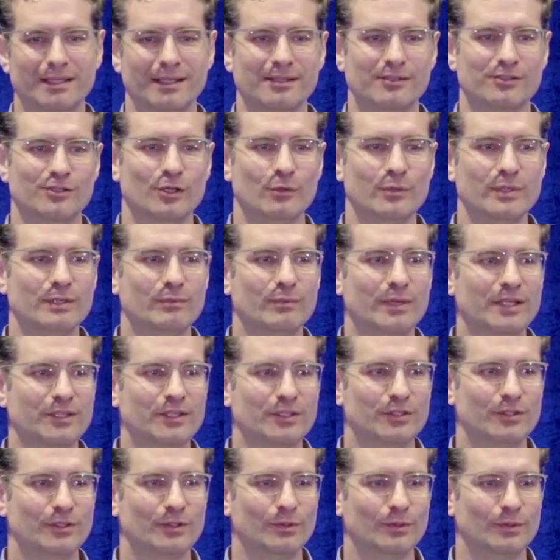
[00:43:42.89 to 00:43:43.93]
And so we
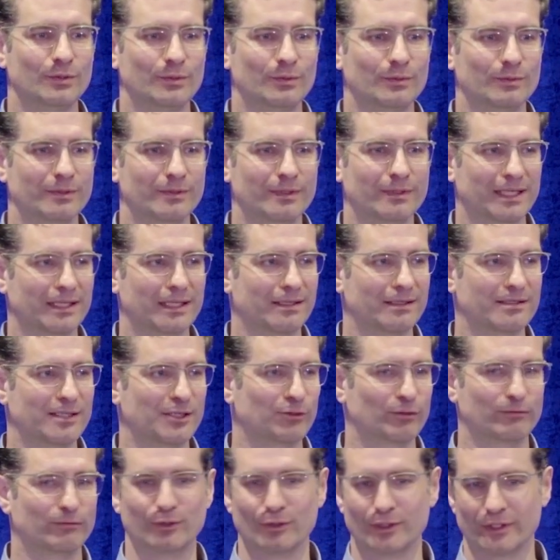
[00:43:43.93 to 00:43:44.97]
went to uh,
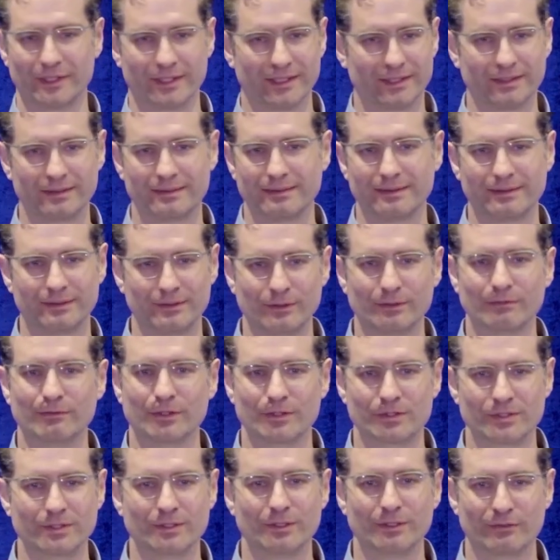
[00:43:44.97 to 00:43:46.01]
Central Florida,
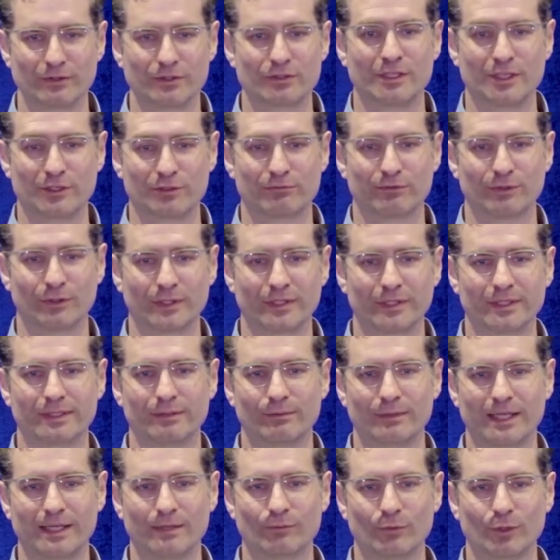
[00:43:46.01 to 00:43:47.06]
University, University of Central Florida,
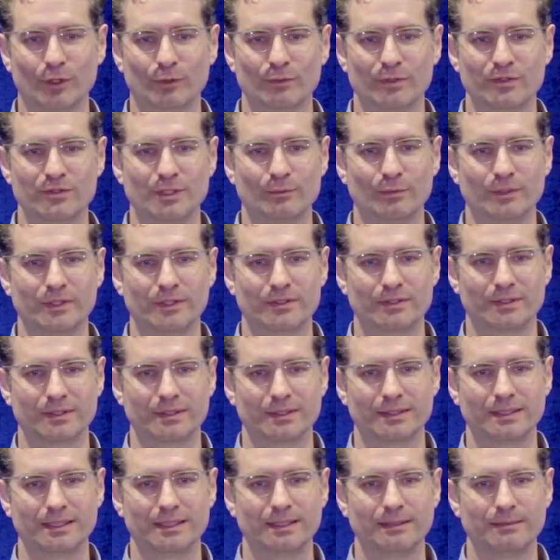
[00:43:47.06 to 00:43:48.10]
and, and, worked with someone
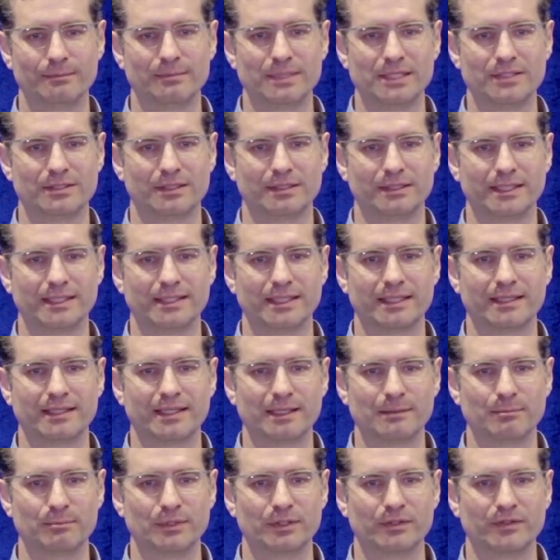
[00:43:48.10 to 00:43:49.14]
to basically get
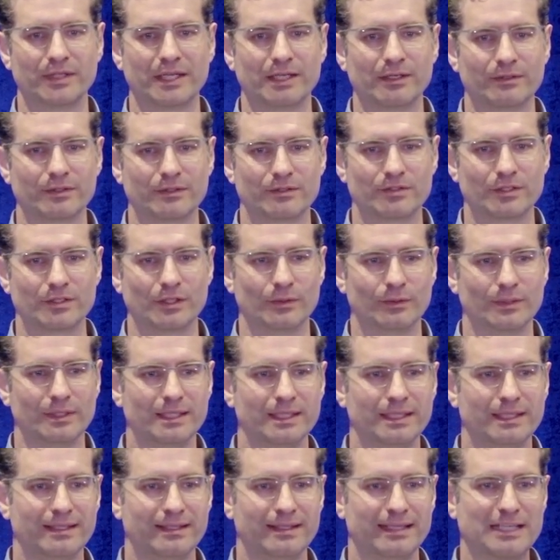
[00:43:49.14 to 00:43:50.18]
that built out. So
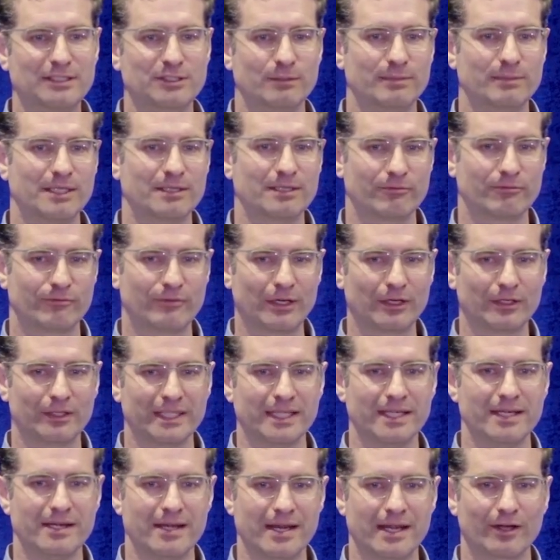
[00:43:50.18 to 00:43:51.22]
it has to be a
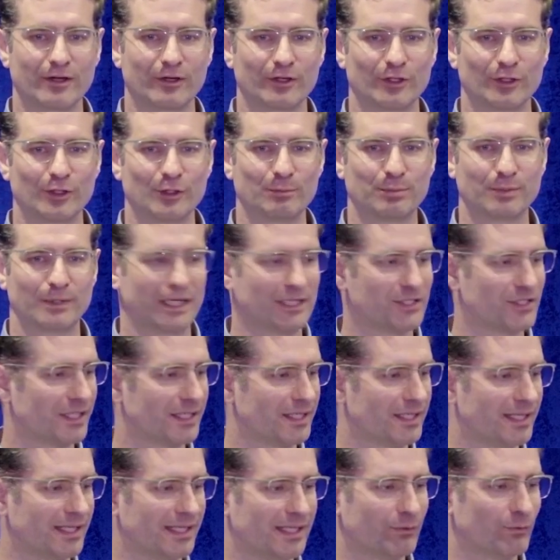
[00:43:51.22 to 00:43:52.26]
fairly narrow
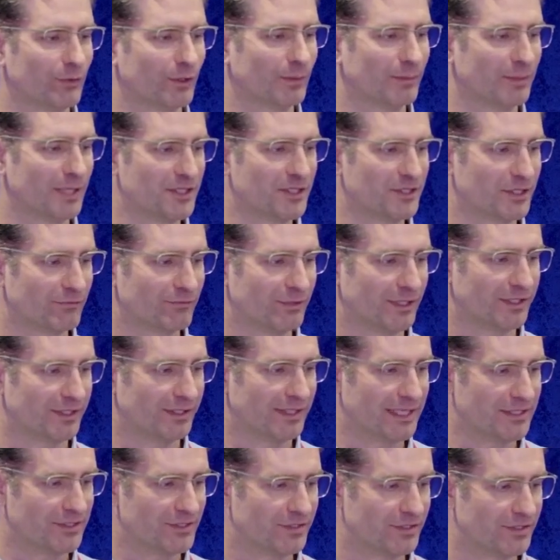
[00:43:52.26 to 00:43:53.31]
project need. We're a project-funded
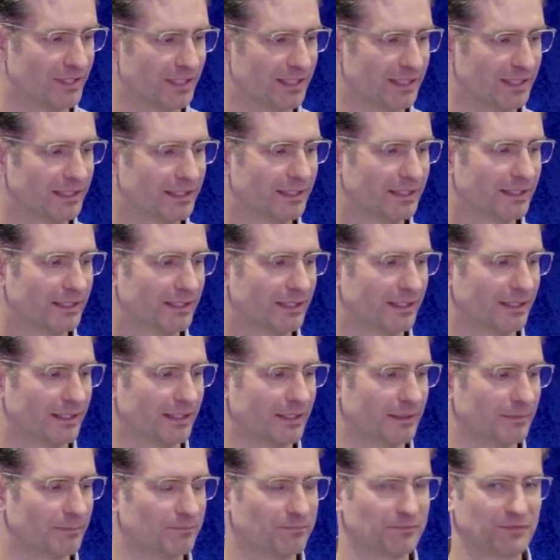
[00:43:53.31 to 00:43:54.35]
agency.
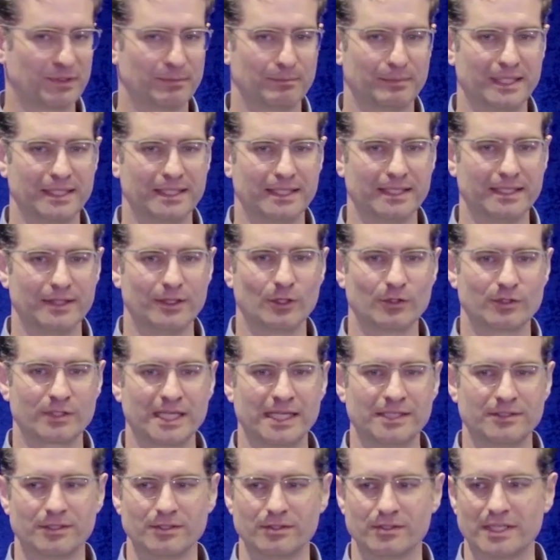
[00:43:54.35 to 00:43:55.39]
Um, but in those
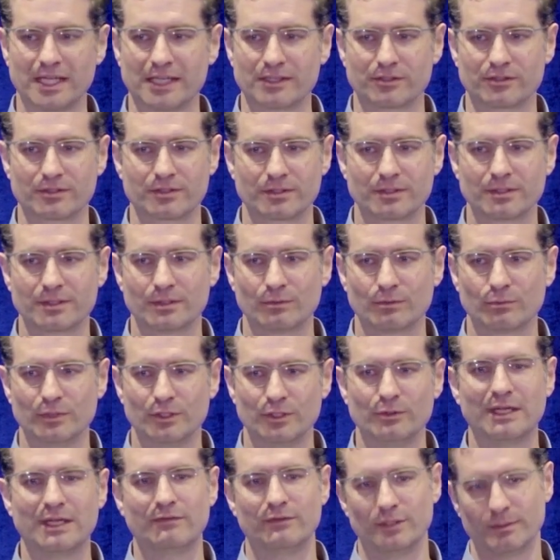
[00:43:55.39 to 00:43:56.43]
cases, yes, we
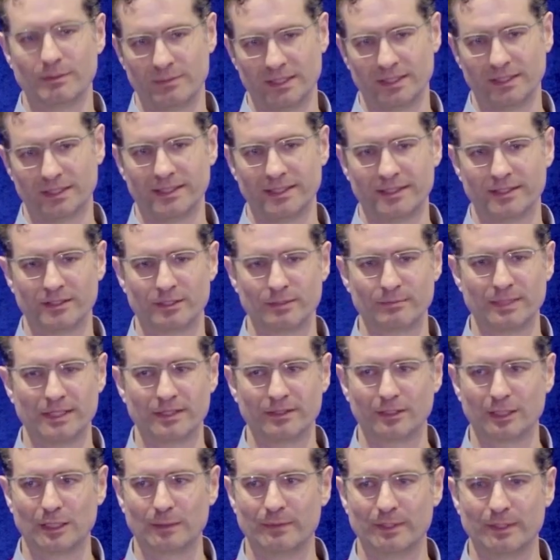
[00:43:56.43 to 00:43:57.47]
do have the ability to
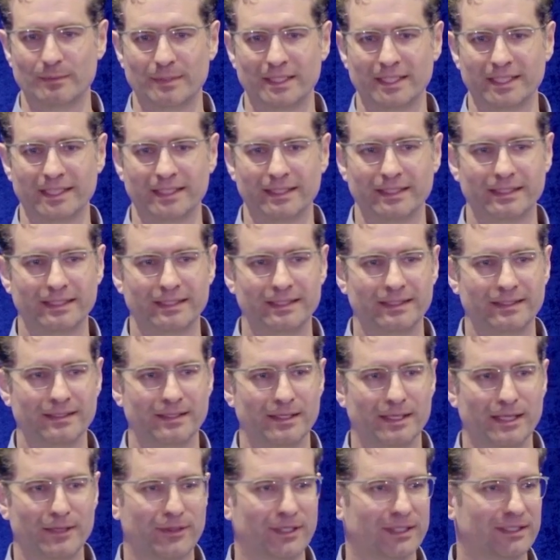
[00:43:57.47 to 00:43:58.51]
spend a little bit of money.
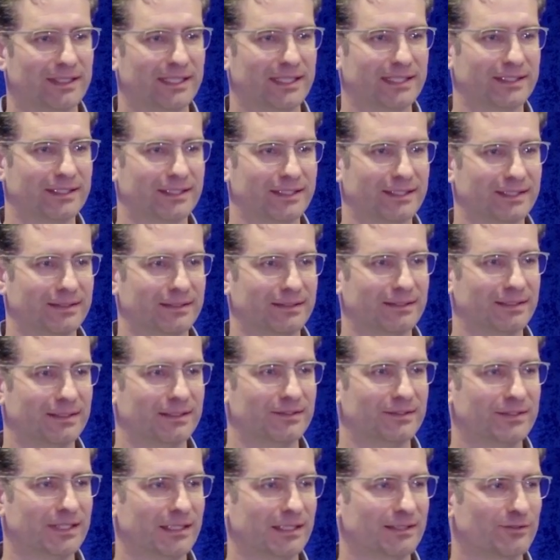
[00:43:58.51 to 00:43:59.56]
Nothing like a,
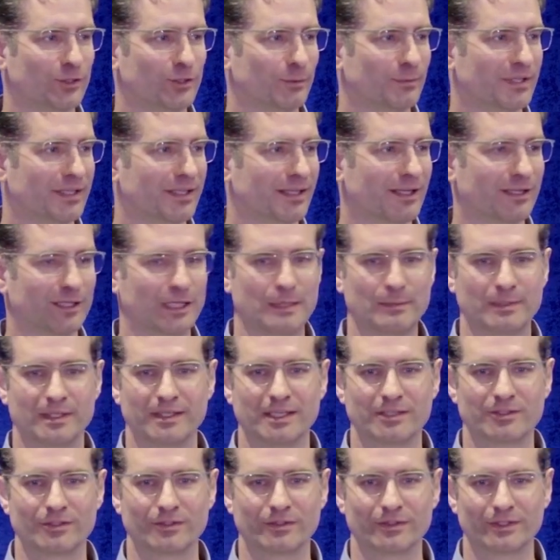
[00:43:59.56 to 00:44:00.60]
a telescope in the Atacama
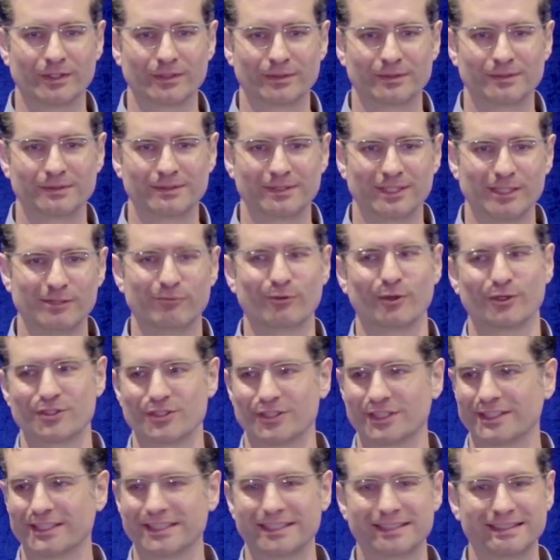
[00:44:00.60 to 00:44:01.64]
Desert, though,
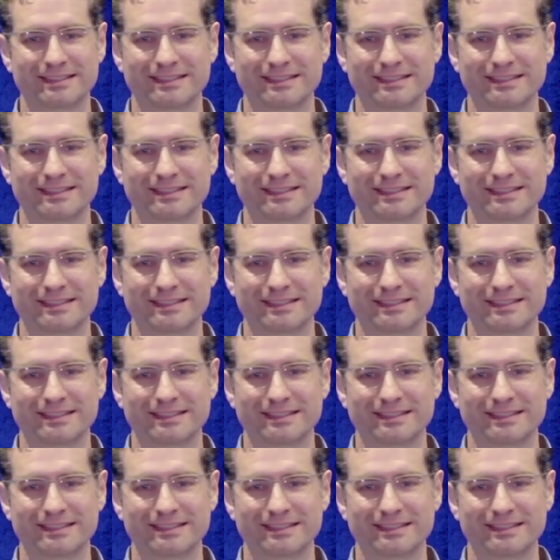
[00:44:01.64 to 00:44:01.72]
unfortunately.